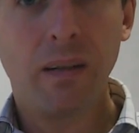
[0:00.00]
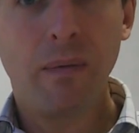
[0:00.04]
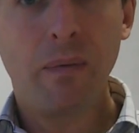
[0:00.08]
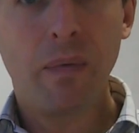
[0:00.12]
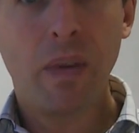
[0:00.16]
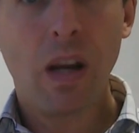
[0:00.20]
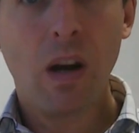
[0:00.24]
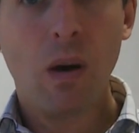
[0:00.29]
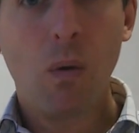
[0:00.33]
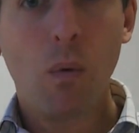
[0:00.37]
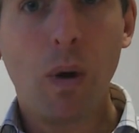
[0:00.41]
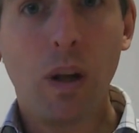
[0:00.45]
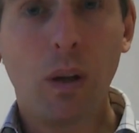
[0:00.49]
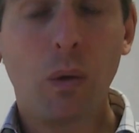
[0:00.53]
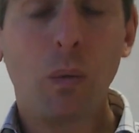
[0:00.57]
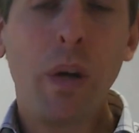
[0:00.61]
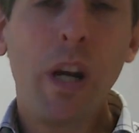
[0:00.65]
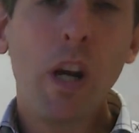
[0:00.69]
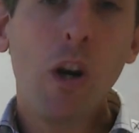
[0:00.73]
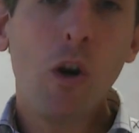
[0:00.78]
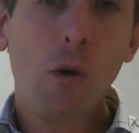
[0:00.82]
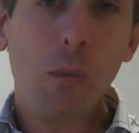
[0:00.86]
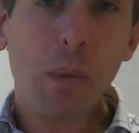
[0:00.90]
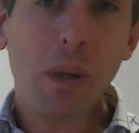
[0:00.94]
Well, we hope
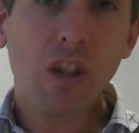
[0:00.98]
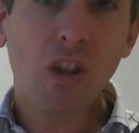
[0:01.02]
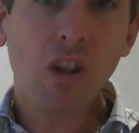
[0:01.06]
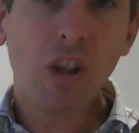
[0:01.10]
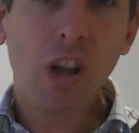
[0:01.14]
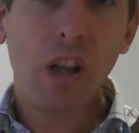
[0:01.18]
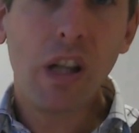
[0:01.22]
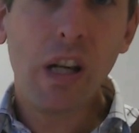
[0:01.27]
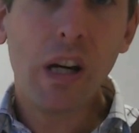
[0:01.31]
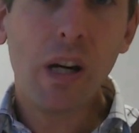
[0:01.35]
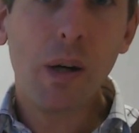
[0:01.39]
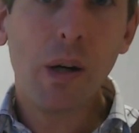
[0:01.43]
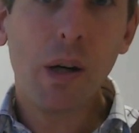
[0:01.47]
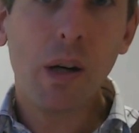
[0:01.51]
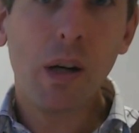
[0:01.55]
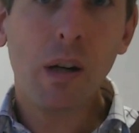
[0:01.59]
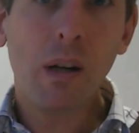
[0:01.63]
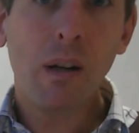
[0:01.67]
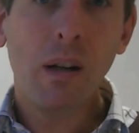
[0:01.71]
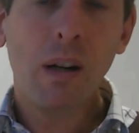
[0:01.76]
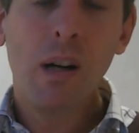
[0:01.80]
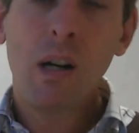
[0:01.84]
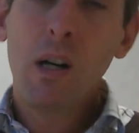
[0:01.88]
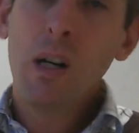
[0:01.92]
it's clearer.
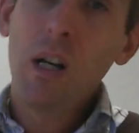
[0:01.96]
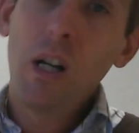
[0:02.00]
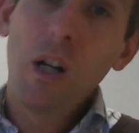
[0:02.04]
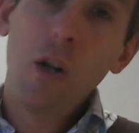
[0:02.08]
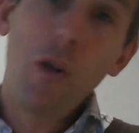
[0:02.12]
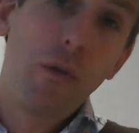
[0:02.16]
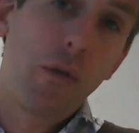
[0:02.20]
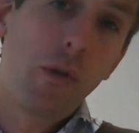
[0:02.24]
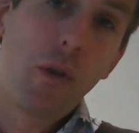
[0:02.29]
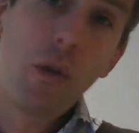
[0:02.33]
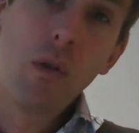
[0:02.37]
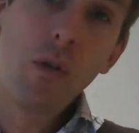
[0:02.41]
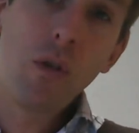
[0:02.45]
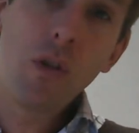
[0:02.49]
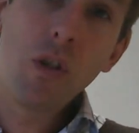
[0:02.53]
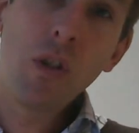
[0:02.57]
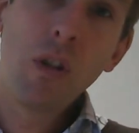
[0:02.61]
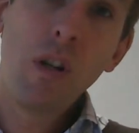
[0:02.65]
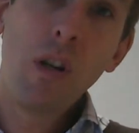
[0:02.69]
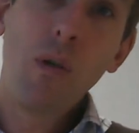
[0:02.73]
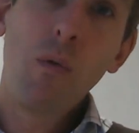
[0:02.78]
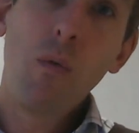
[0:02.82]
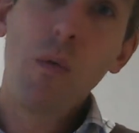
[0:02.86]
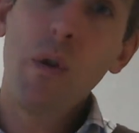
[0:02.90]
And of course,
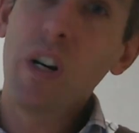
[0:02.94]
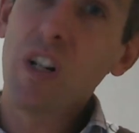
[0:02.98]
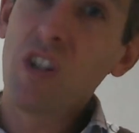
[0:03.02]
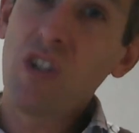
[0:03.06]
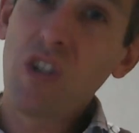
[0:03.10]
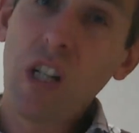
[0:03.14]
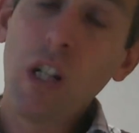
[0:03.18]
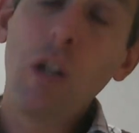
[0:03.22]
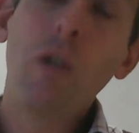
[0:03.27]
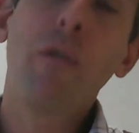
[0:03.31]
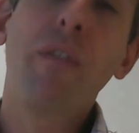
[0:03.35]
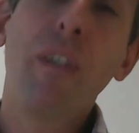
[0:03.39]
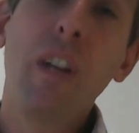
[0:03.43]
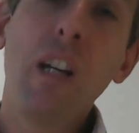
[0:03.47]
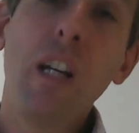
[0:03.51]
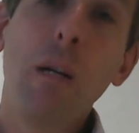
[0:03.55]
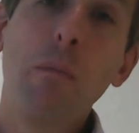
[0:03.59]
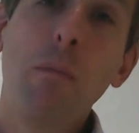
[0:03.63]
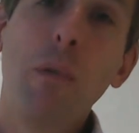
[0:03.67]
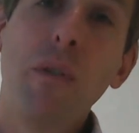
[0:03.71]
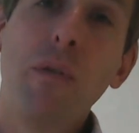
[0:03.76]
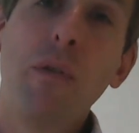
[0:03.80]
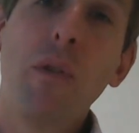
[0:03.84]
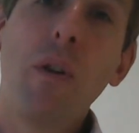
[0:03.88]
we are still available
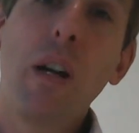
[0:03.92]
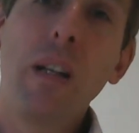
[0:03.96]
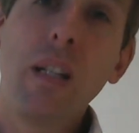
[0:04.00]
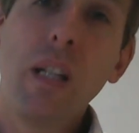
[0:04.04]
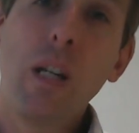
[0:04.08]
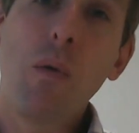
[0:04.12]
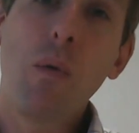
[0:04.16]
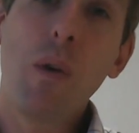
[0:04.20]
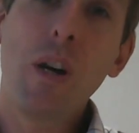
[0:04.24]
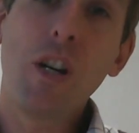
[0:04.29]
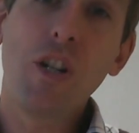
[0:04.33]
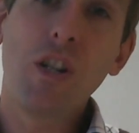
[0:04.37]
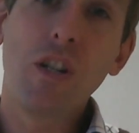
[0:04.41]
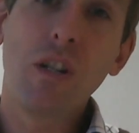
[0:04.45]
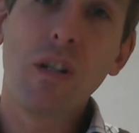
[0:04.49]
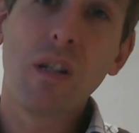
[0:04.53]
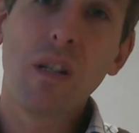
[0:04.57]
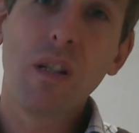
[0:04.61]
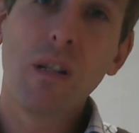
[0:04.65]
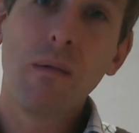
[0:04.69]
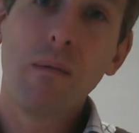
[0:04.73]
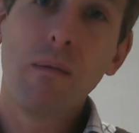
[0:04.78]
for any questions.